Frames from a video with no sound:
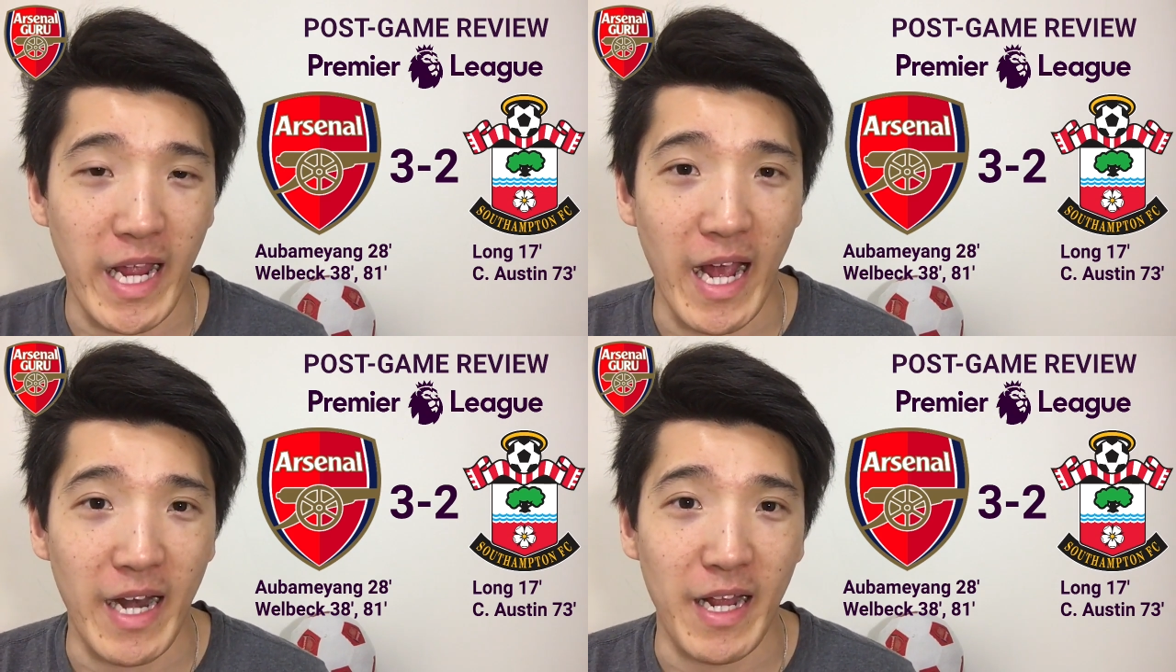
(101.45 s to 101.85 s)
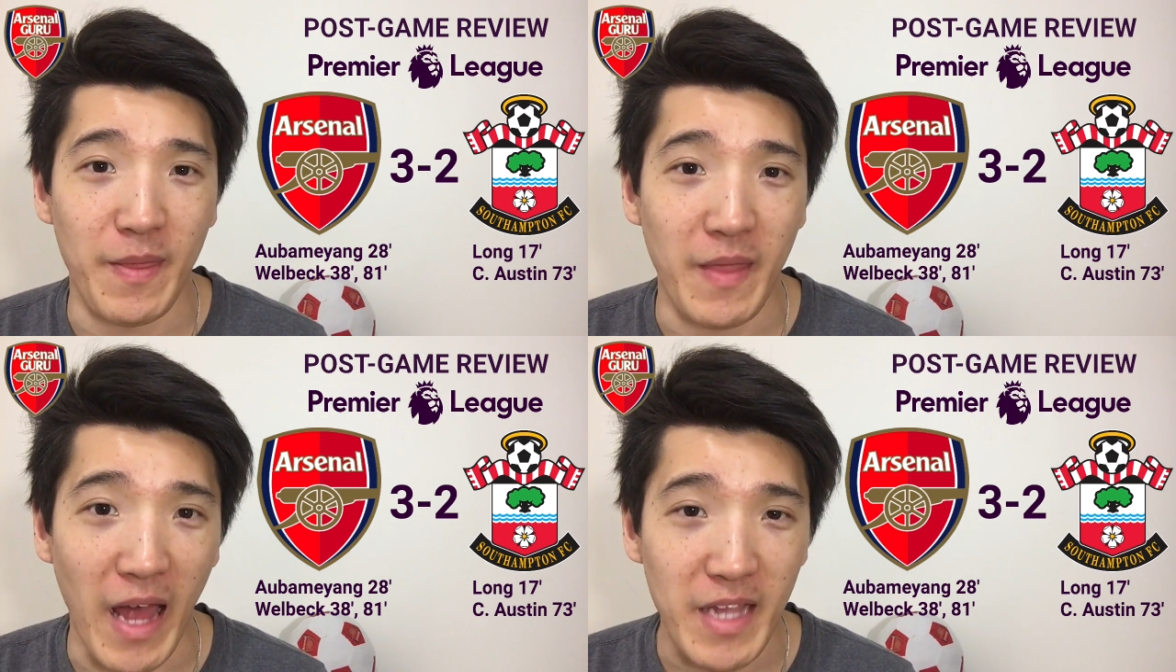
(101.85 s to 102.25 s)
and
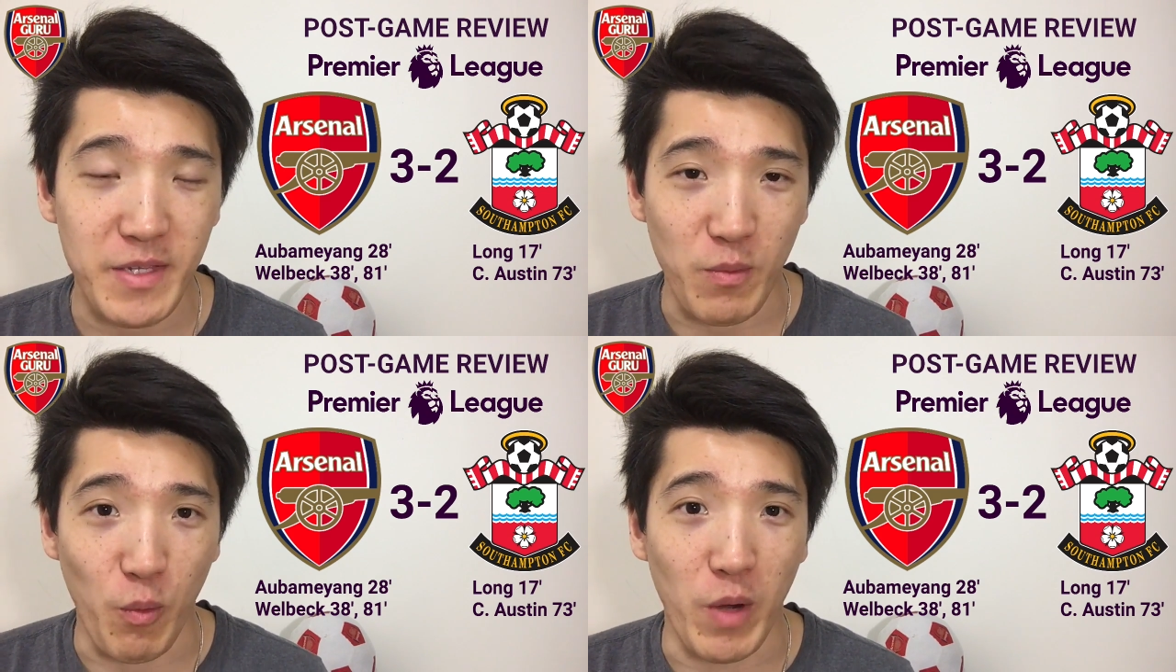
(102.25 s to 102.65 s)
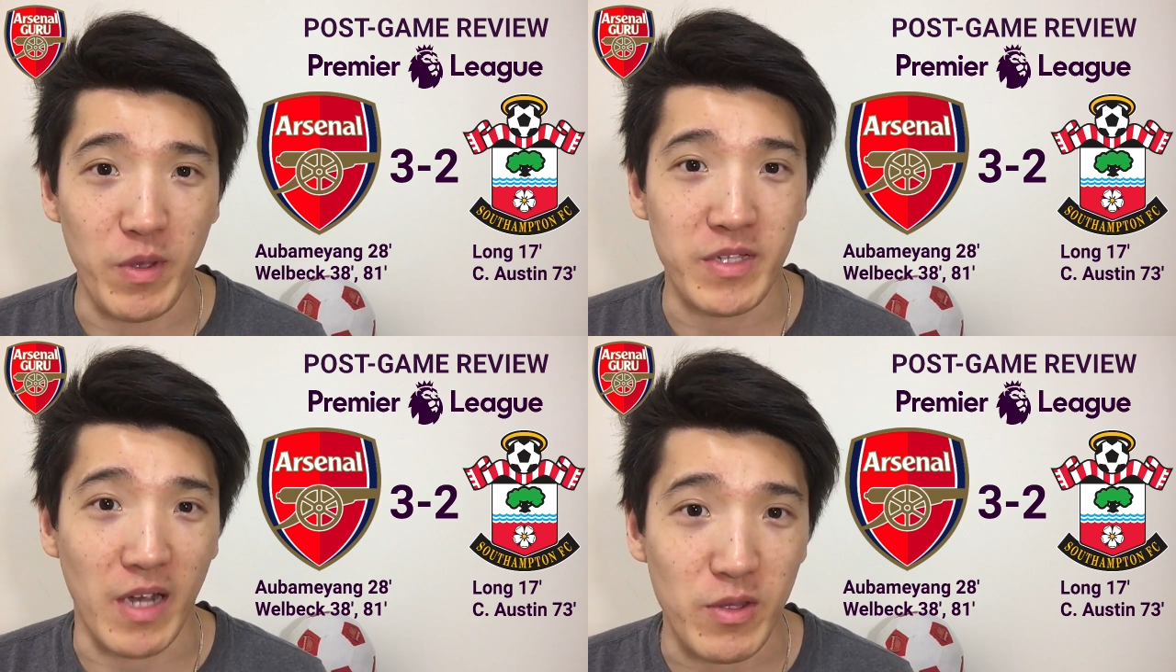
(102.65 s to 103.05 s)
then that's when we
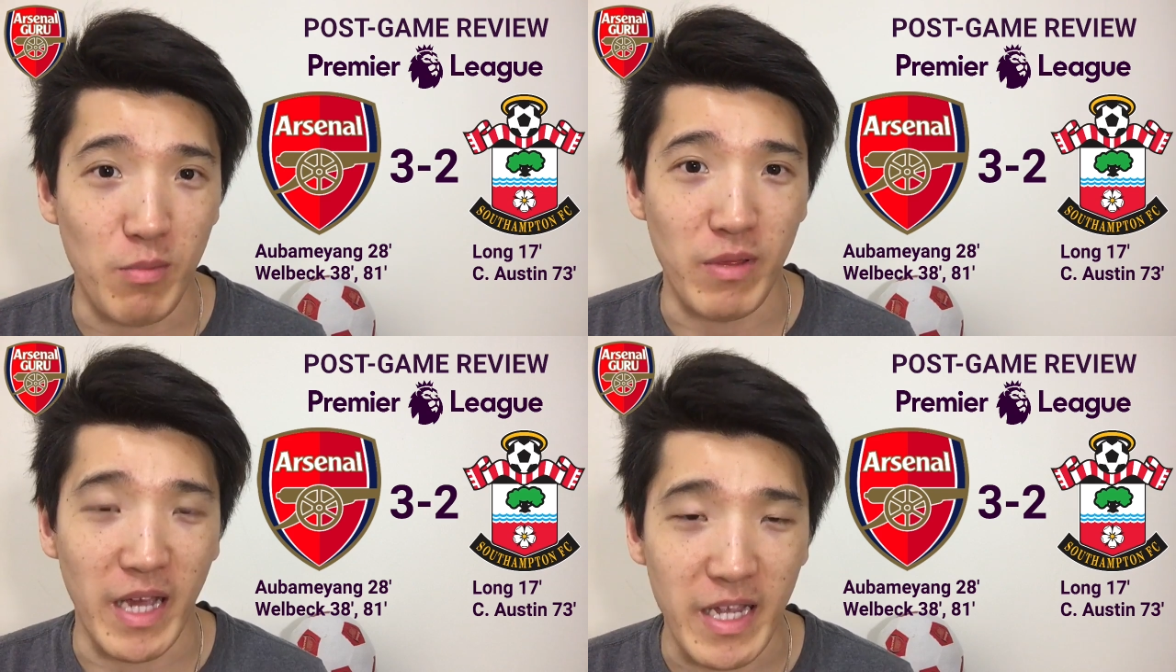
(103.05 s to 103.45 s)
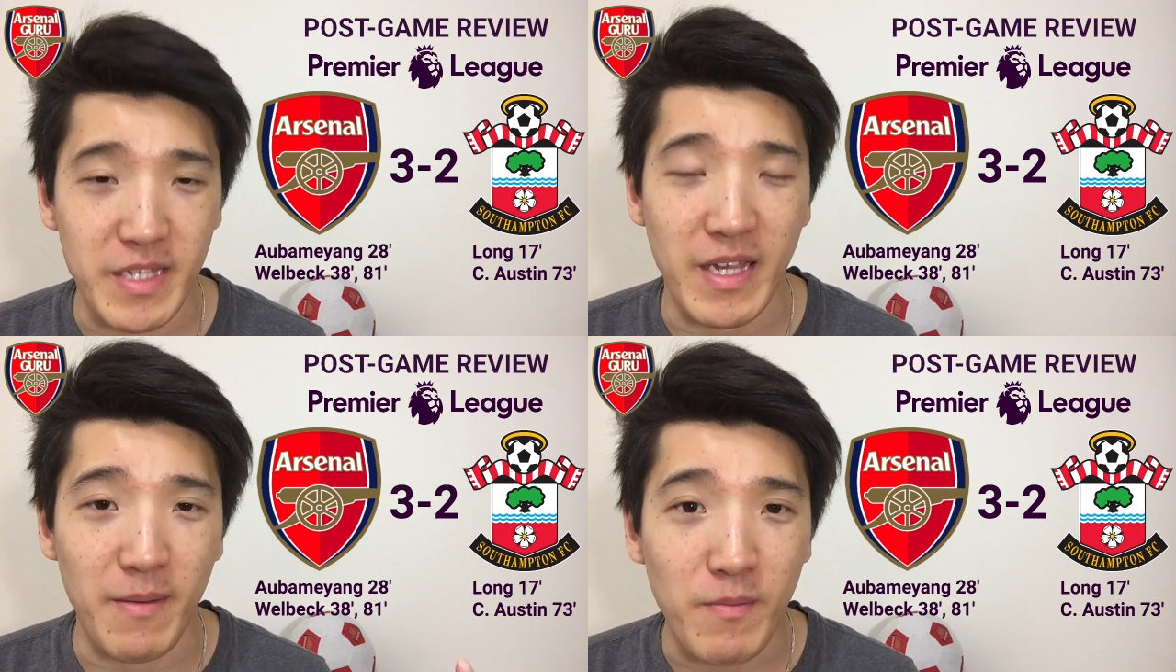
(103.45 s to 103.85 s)
start to play
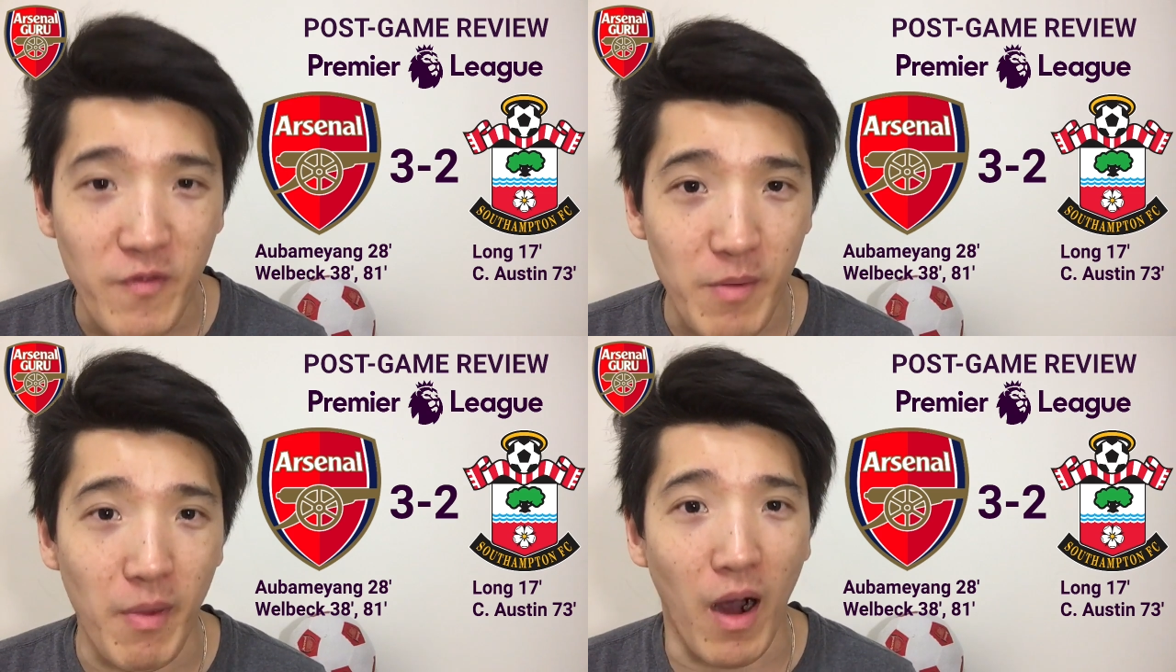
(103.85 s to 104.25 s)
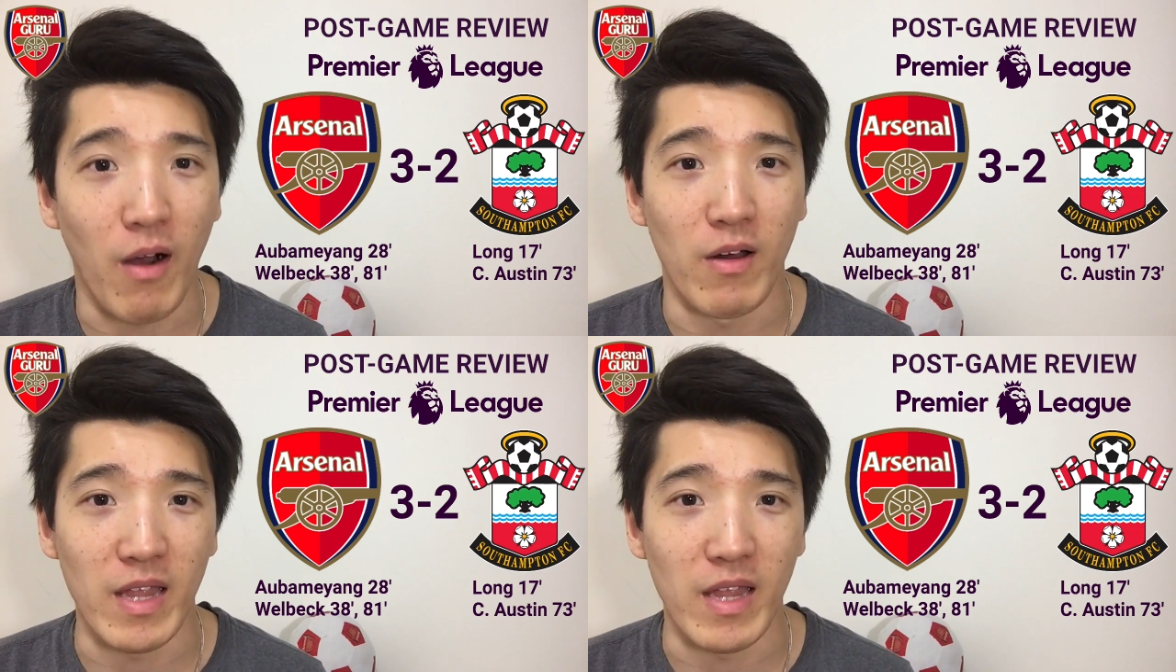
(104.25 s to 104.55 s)
some football.